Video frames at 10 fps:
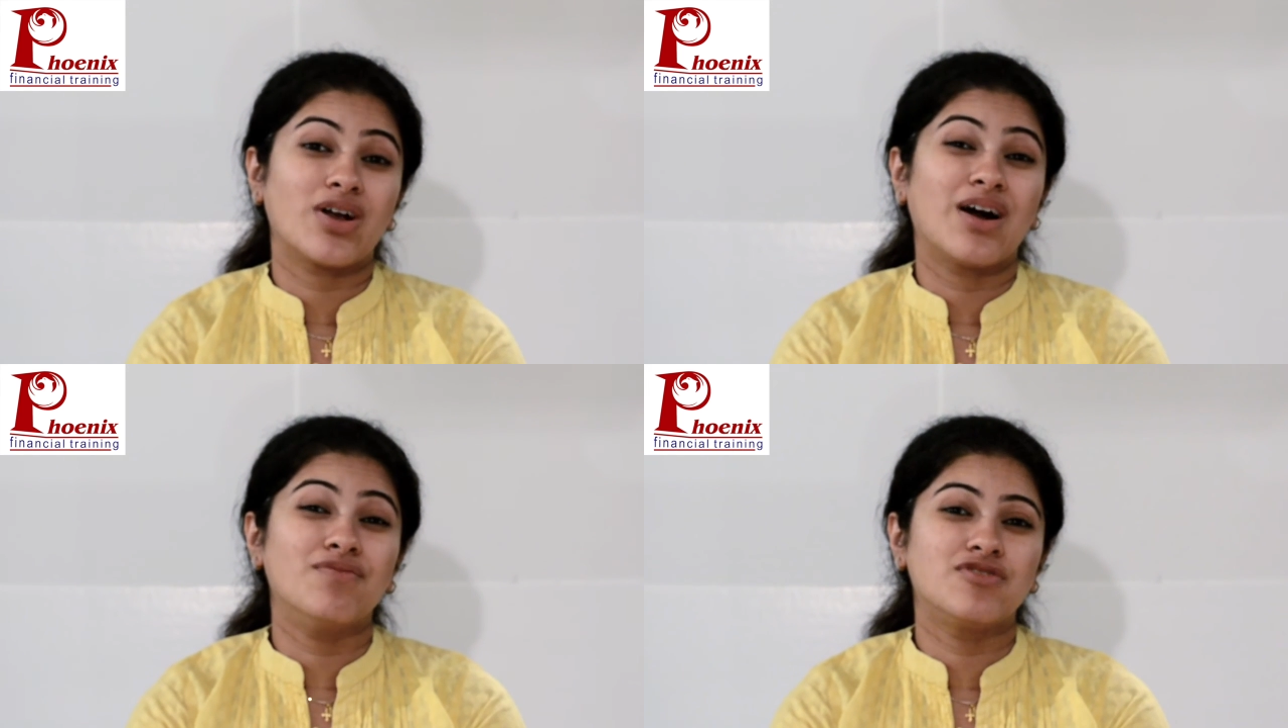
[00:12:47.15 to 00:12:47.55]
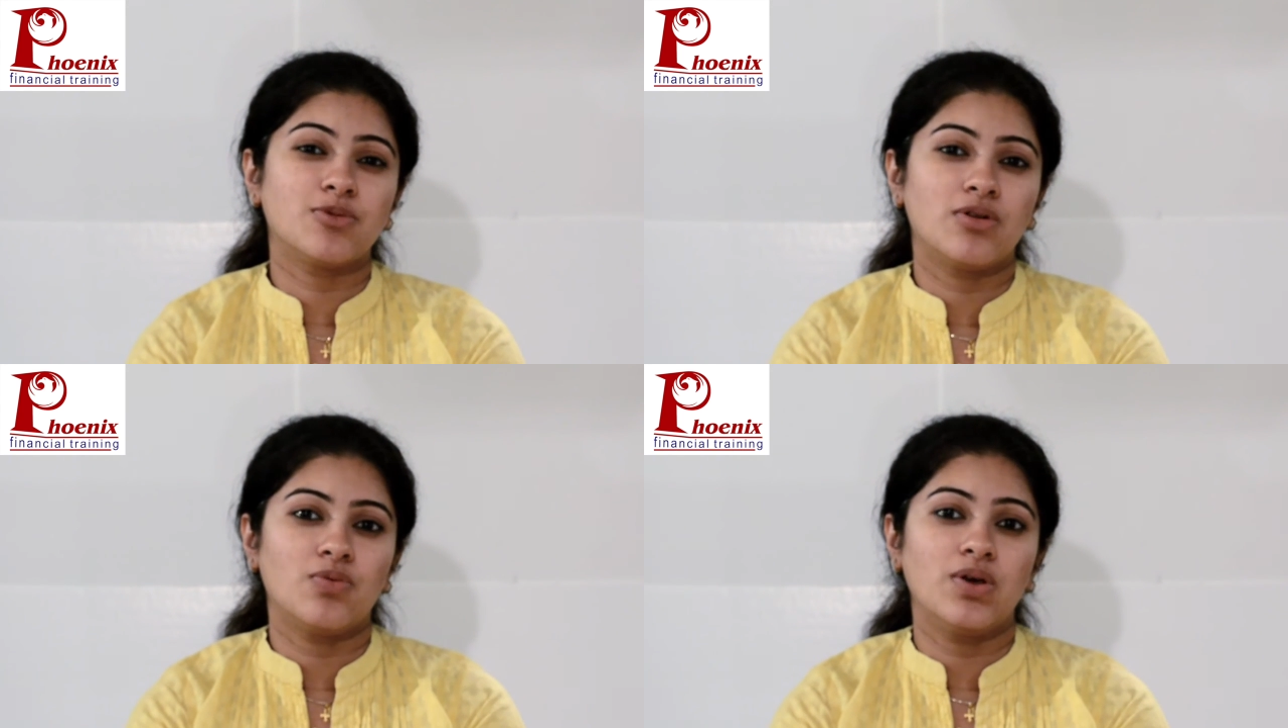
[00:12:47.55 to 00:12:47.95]

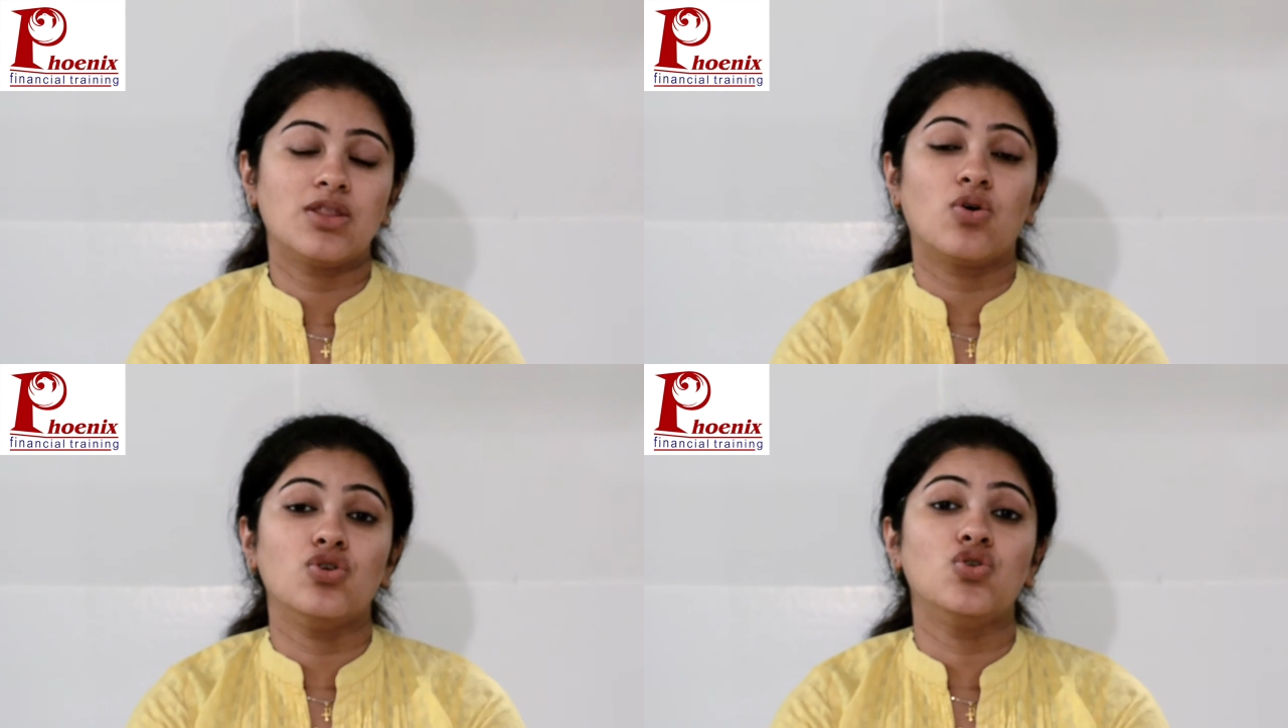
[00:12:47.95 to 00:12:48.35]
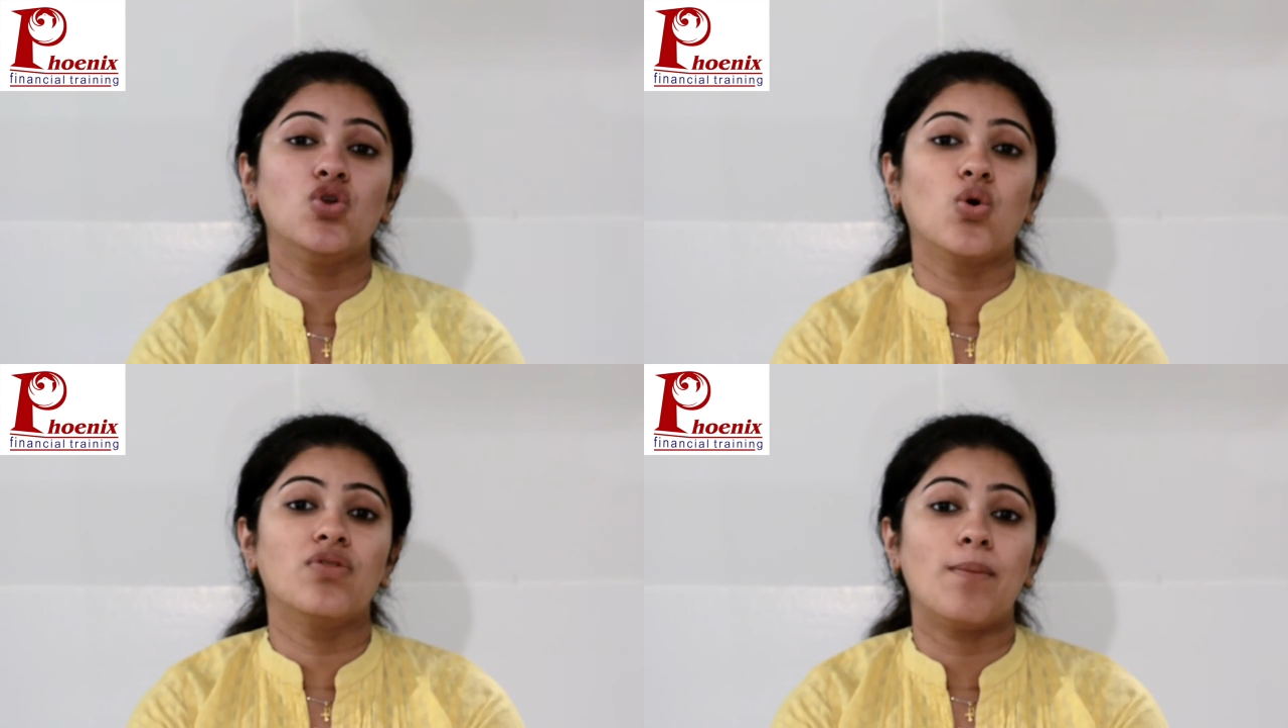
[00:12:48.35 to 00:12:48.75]
comfortable with or you
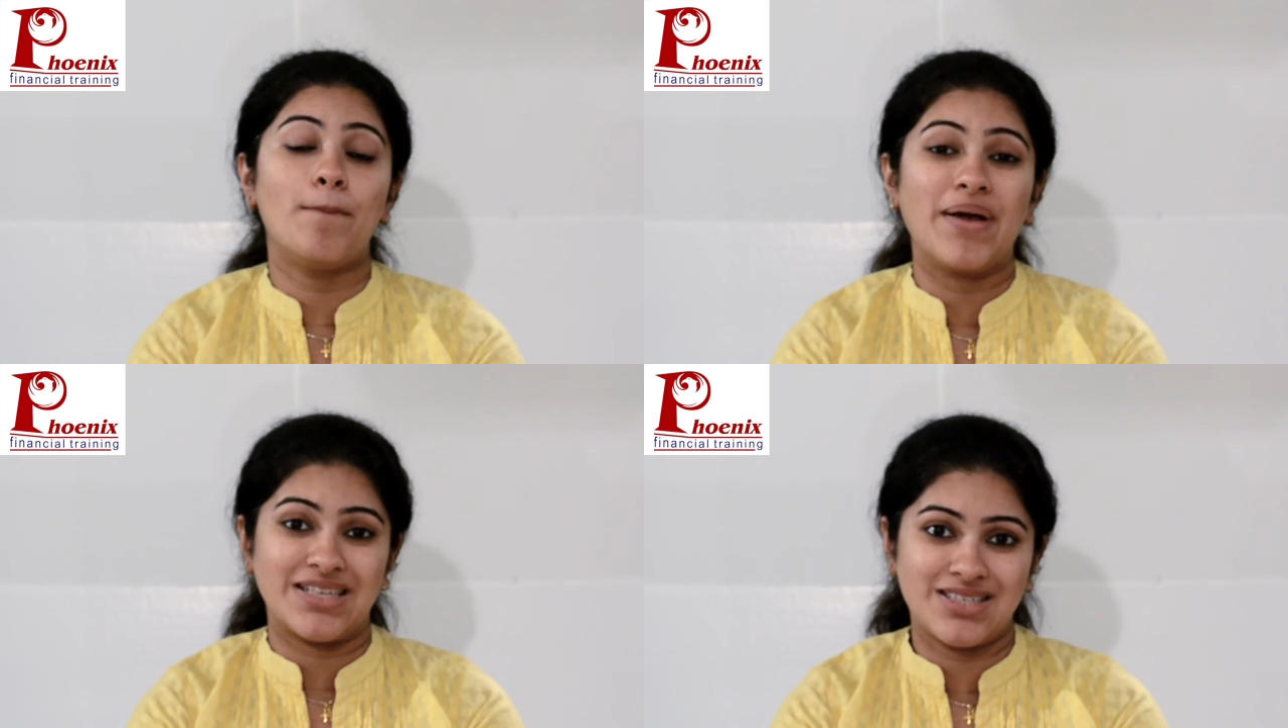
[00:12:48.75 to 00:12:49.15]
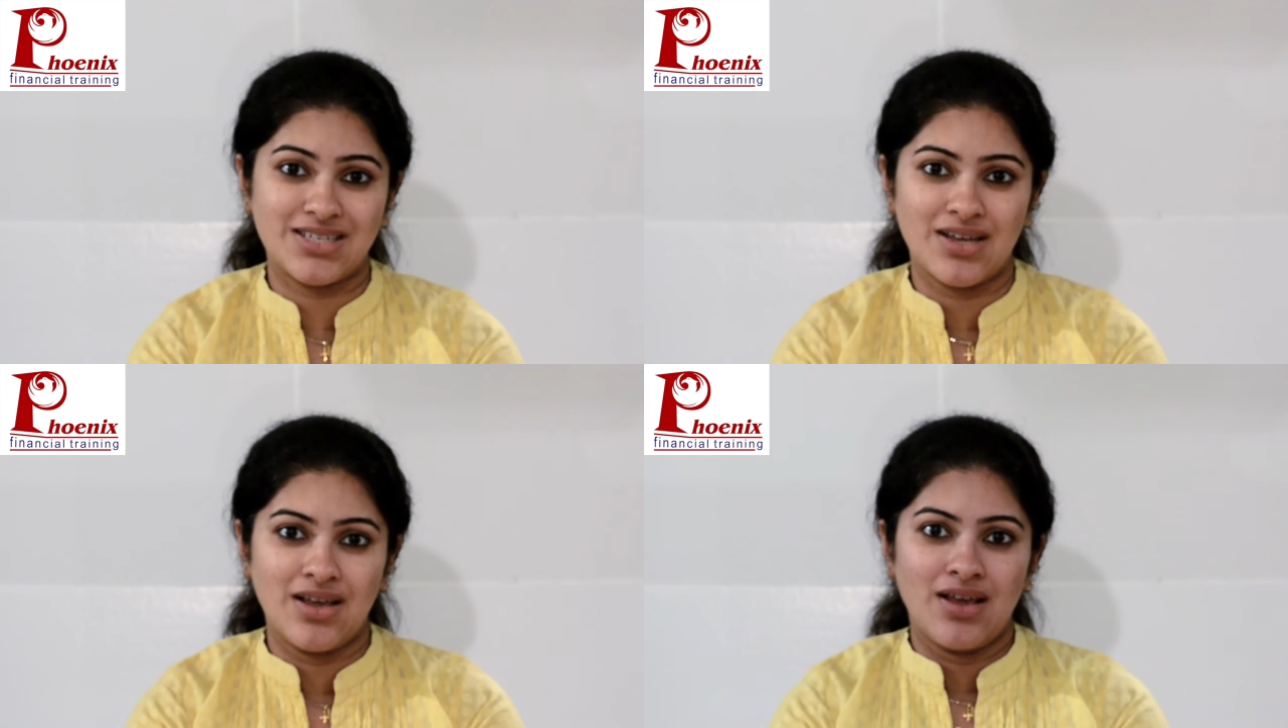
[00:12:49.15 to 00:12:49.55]
know the best.